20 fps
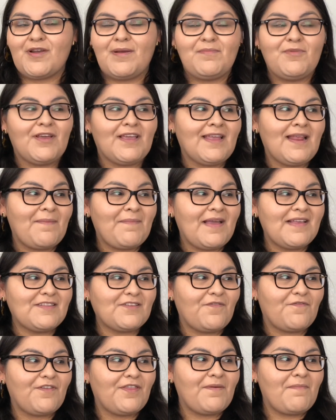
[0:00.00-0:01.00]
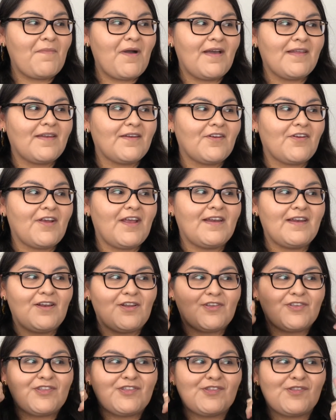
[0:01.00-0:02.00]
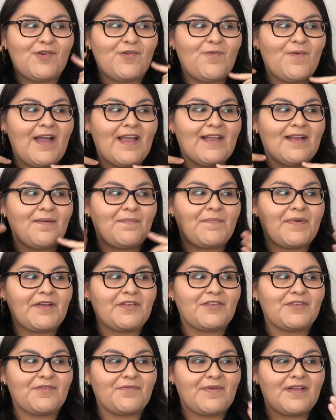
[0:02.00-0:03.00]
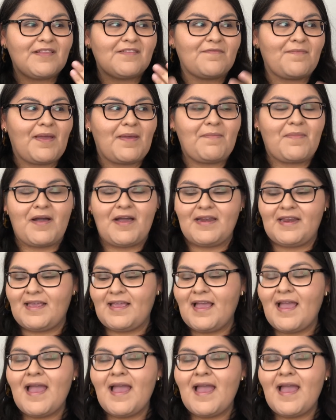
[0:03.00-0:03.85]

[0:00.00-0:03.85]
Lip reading: I'm looking at myself in the monitor and it looks so white compared to the rest of my body.